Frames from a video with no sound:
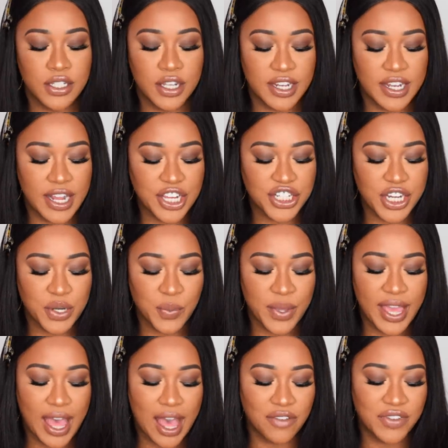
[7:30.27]
So the next shade
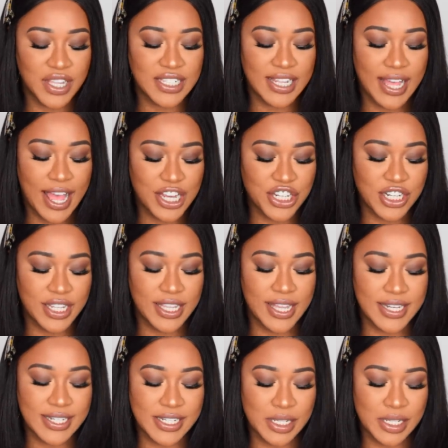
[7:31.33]
we have is actually a